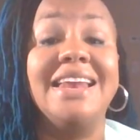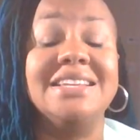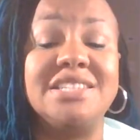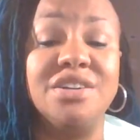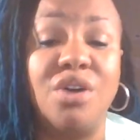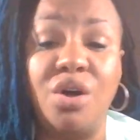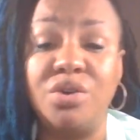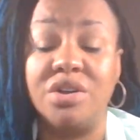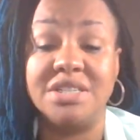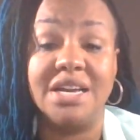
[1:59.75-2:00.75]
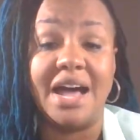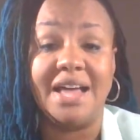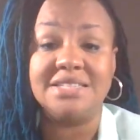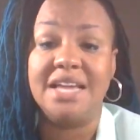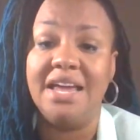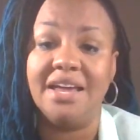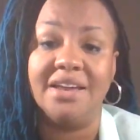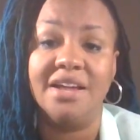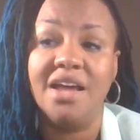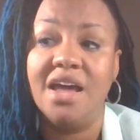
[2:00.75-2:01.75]
and still hold on to God's
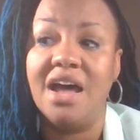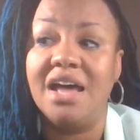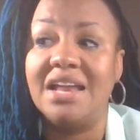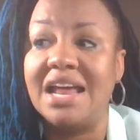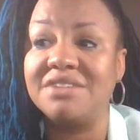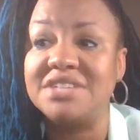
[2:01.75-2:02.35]
hand. A lot of